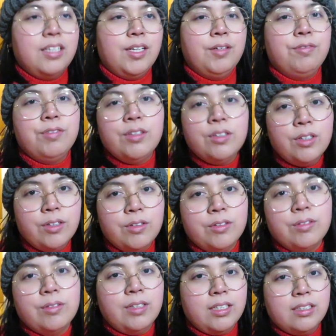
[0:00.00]
If you
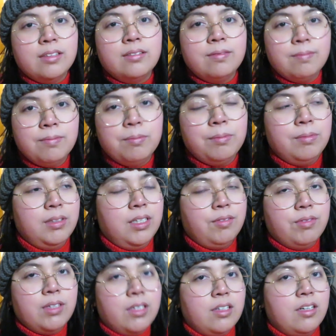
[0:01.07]
know, then
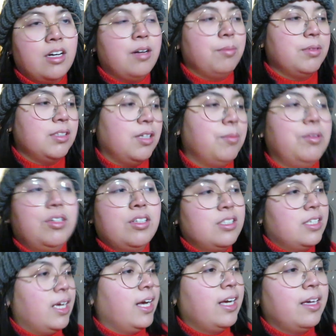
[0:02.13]
leave it in the comments down below,
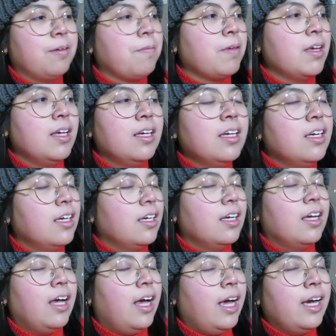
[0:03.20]
because I
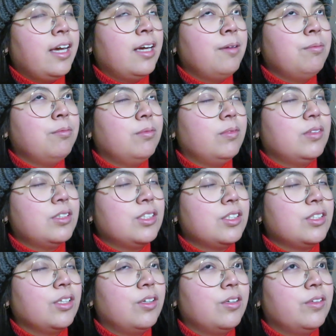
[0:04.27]
am
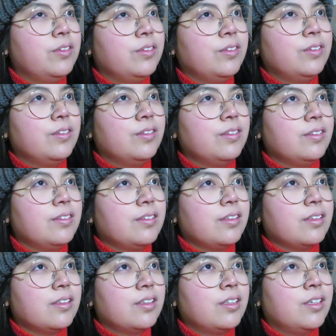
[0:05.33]
so
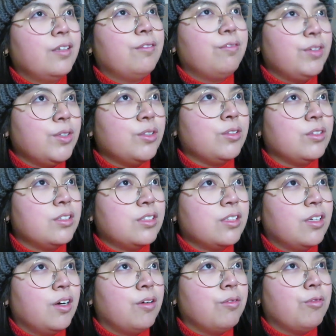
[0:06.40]

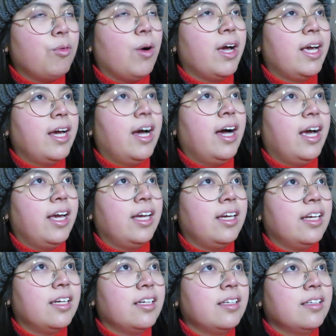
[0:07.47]
confused of why
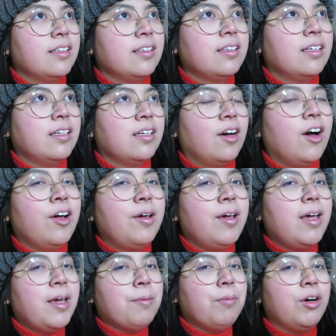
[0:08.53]
I
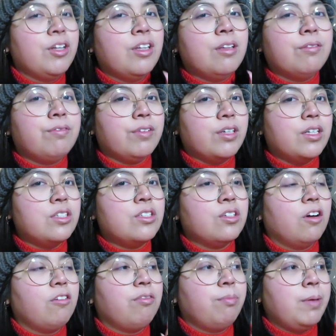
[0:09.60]
am on the verge
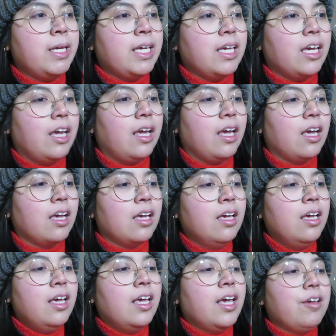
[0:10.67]
of peeing
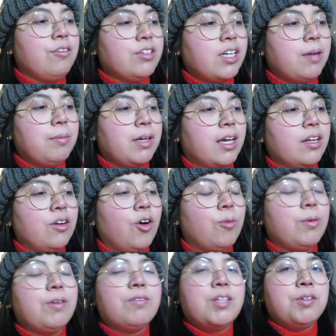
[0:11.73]
every time I get
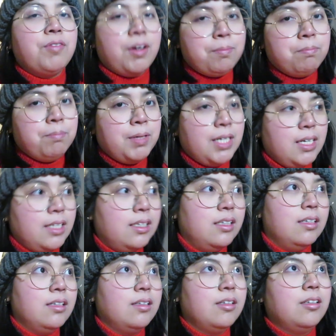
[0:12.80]
home, even if I peed
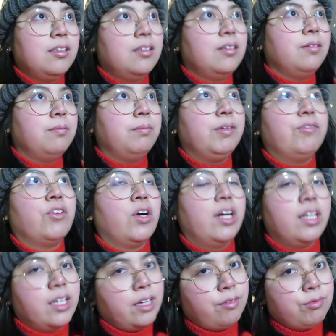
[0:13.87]
before
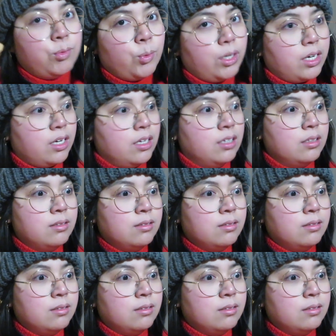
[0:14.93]
I left work.